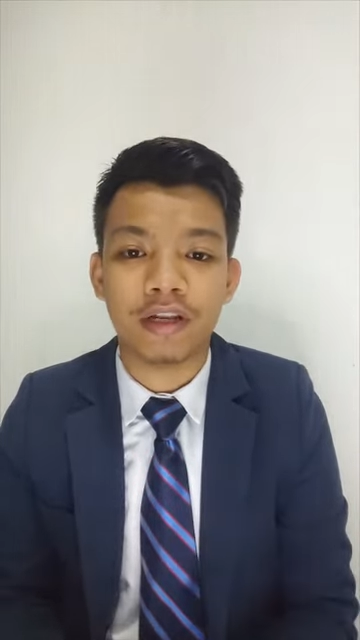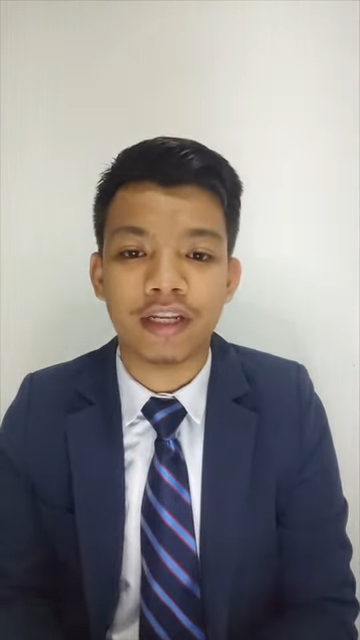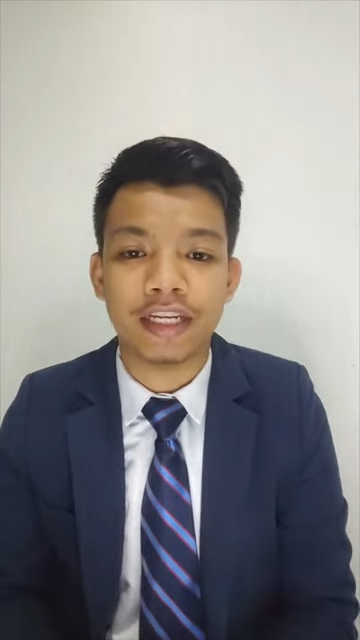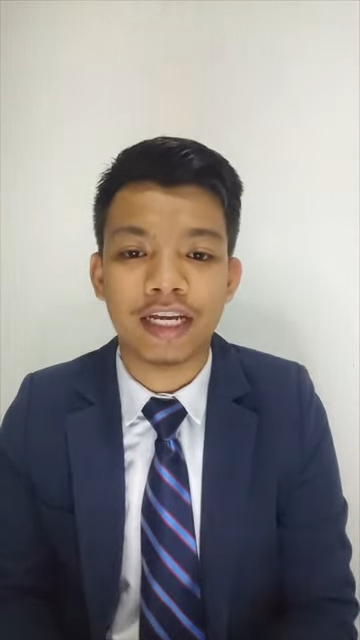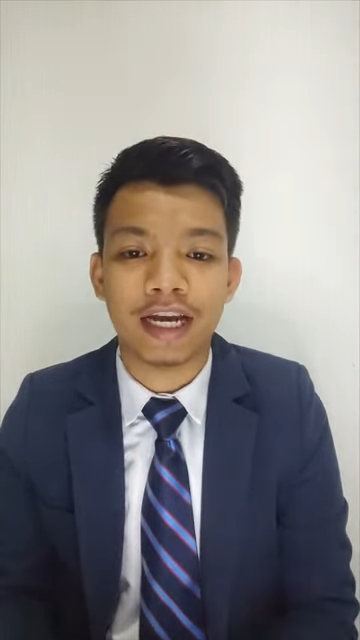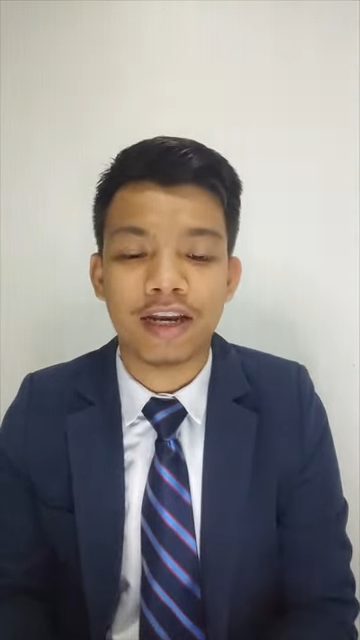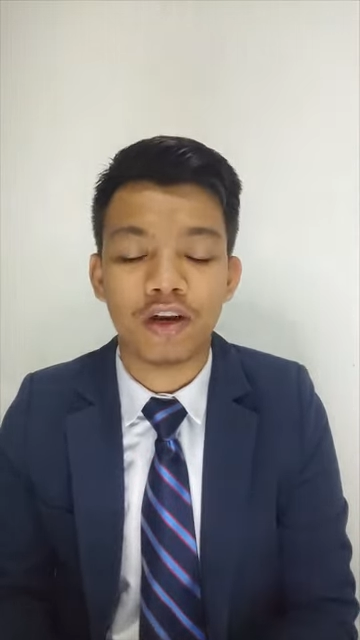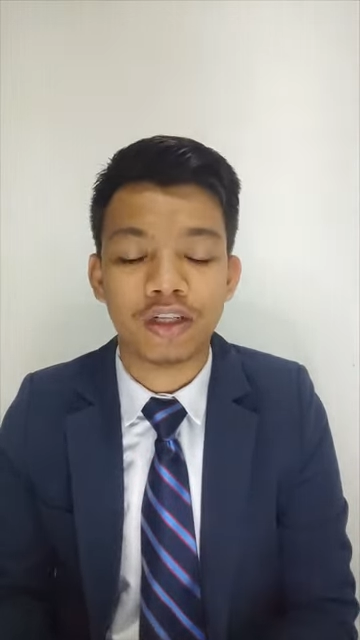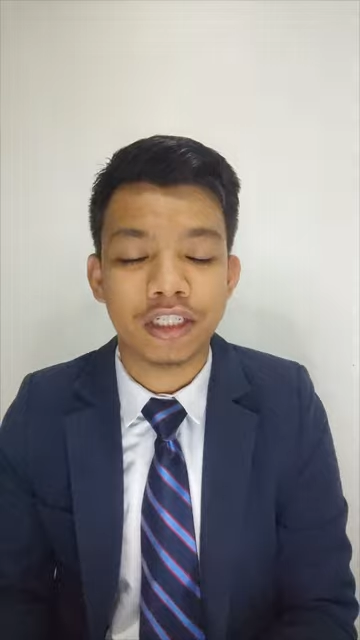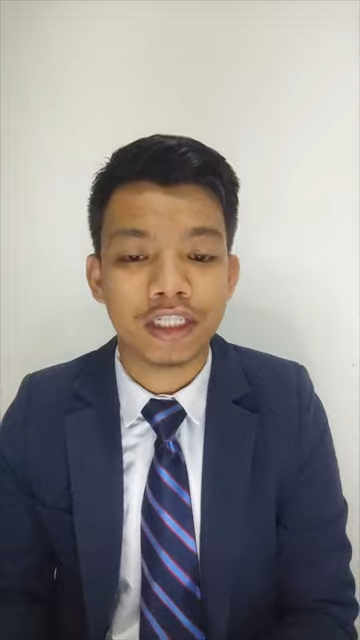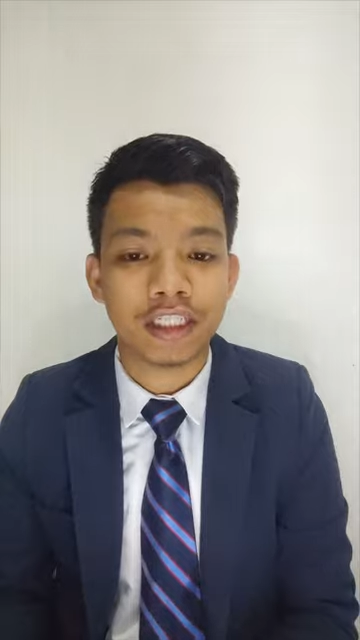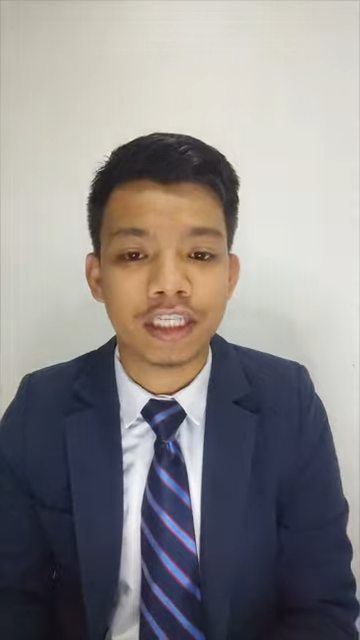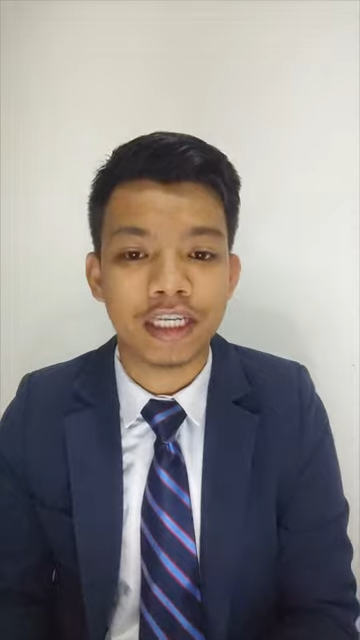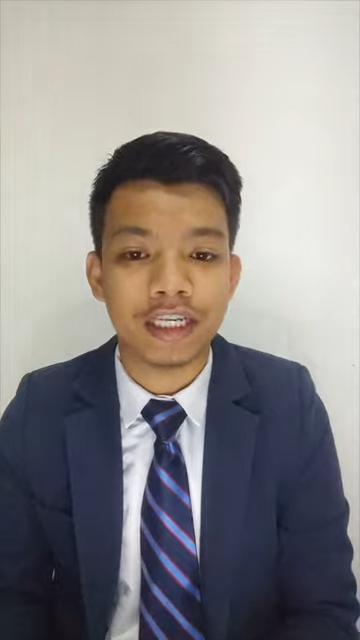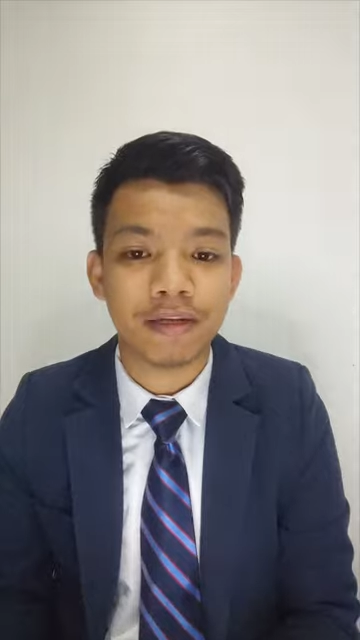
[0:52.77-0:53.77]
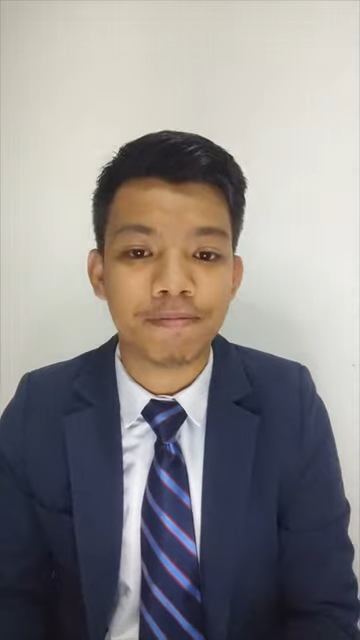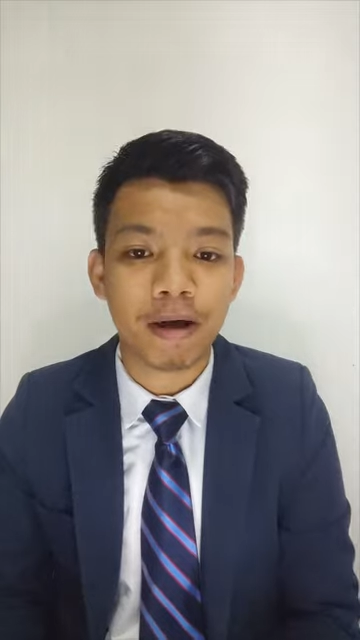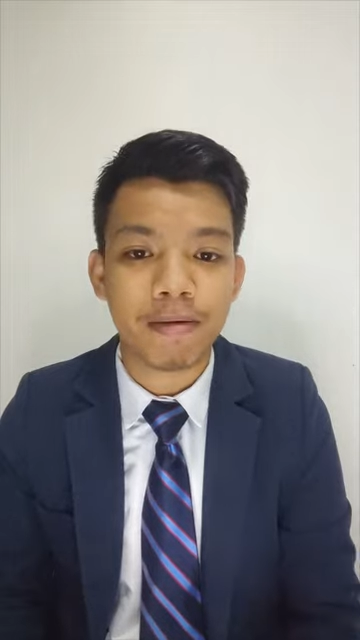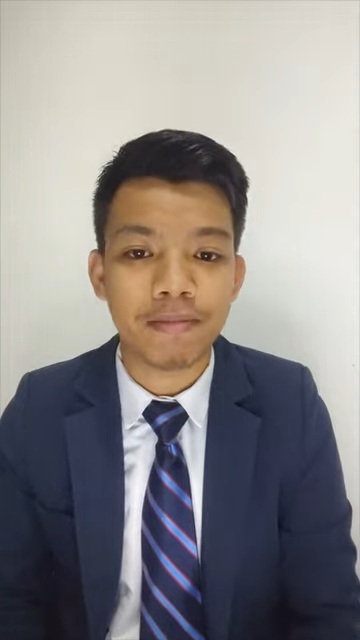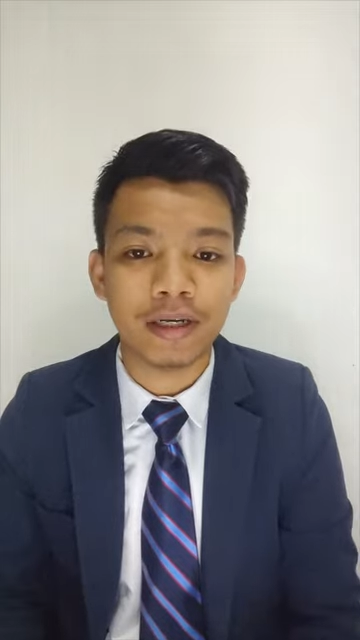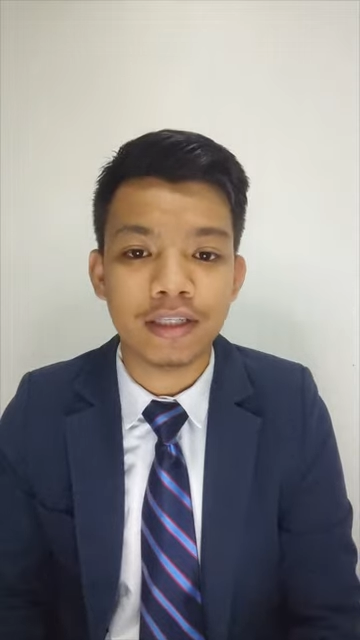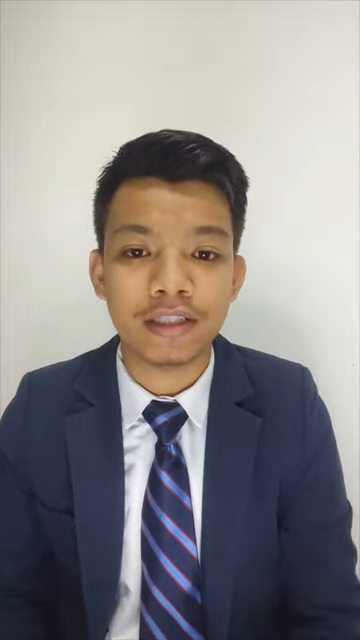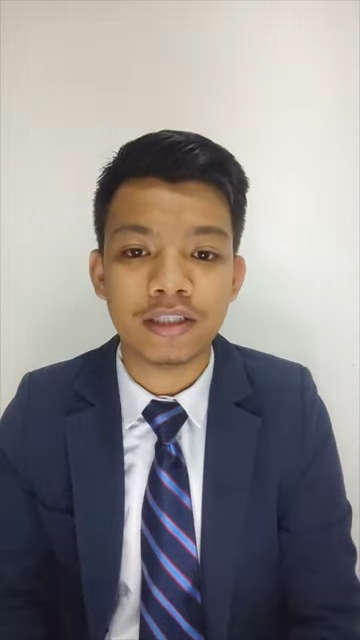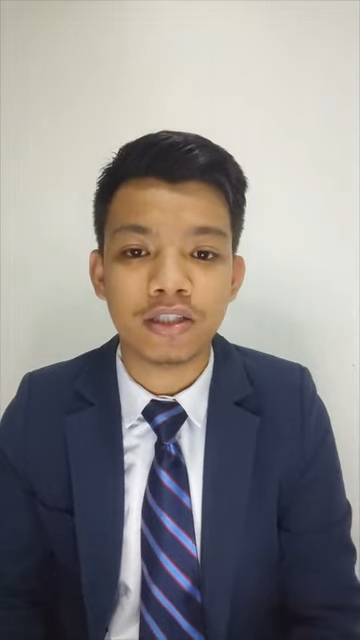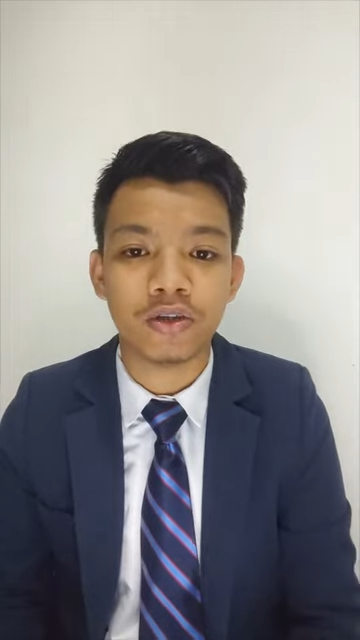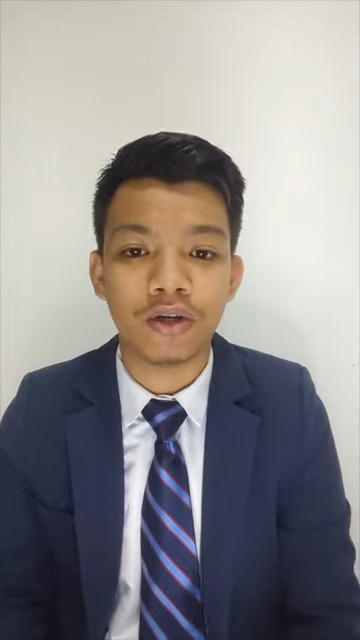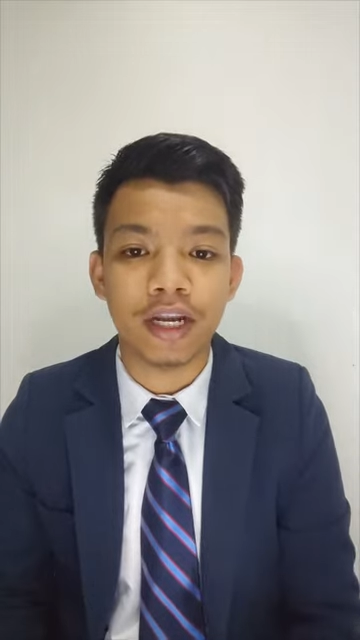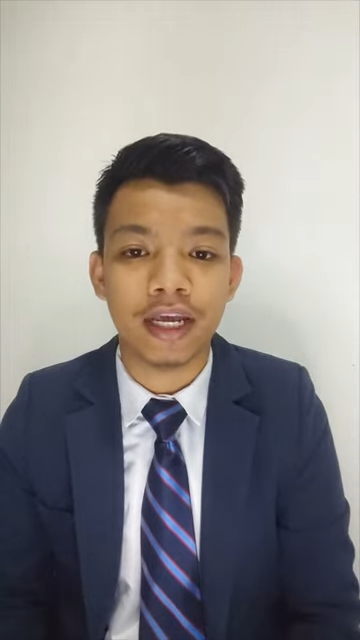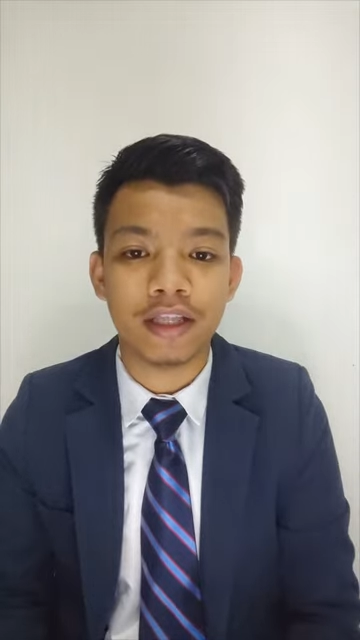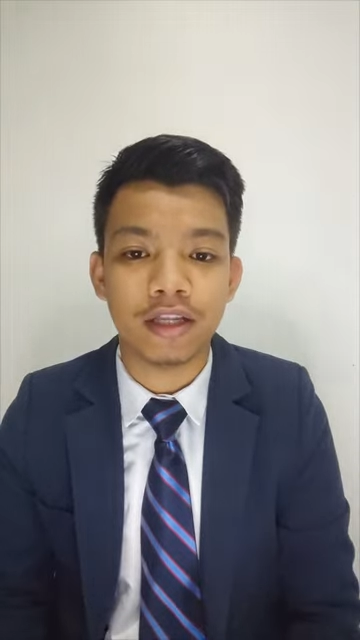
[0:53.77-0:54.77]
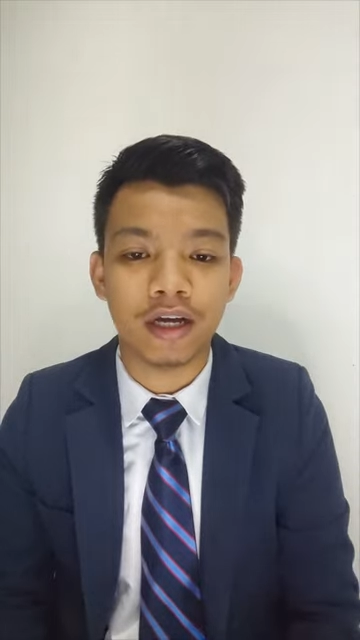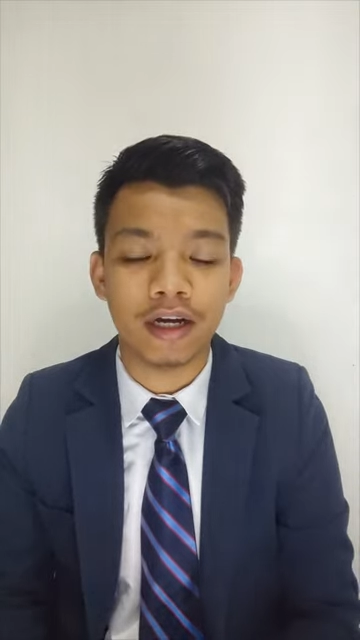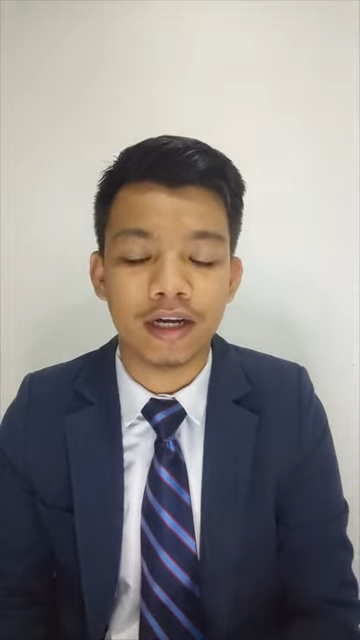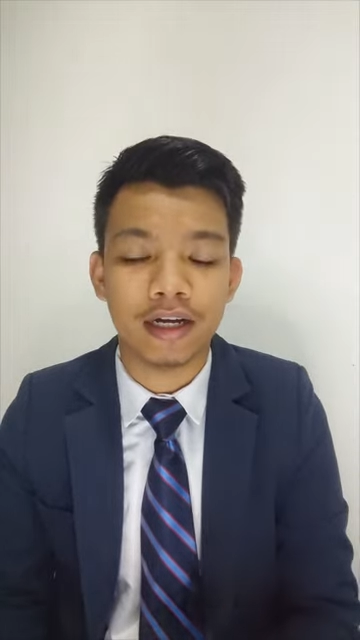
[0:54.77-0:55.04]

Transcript: their logistics department so that